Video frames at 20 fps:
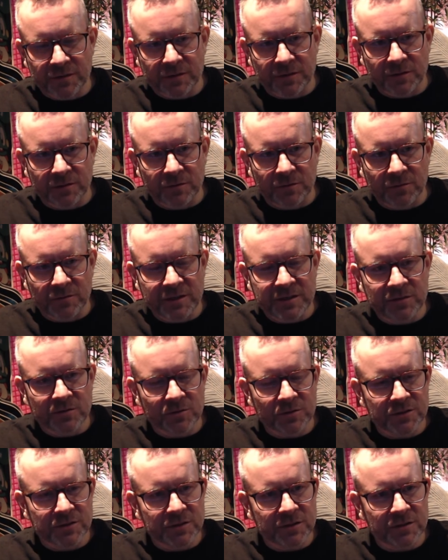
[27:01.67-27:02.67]

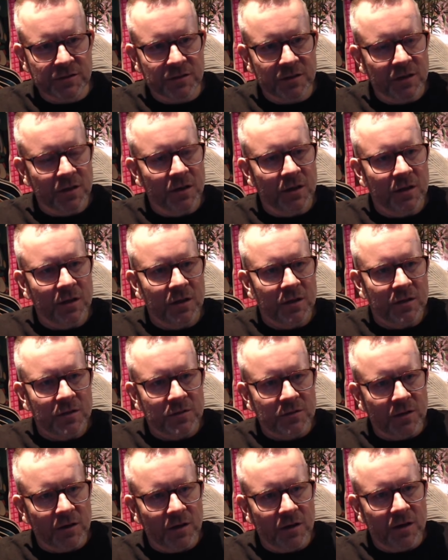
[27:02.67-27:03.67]
resources.
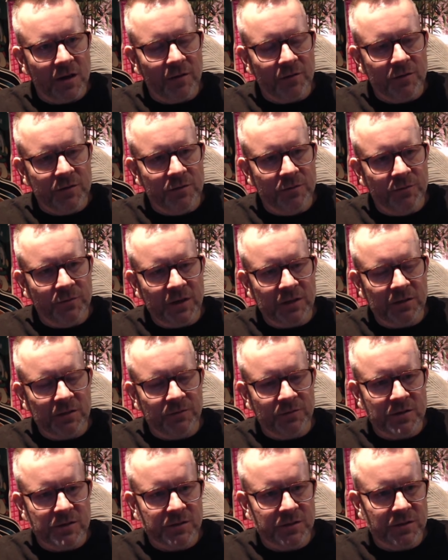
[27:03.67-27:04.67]
So I'm going to have two fetch
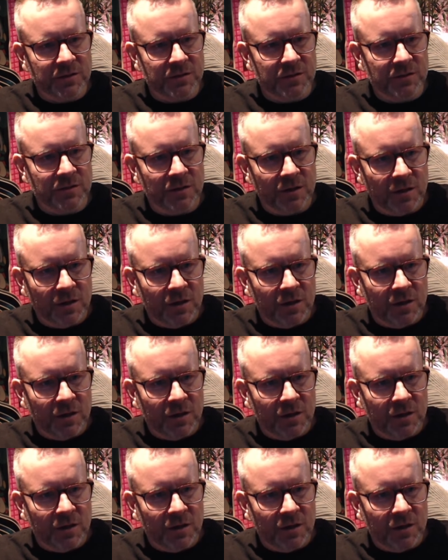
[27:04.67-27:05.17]
functions.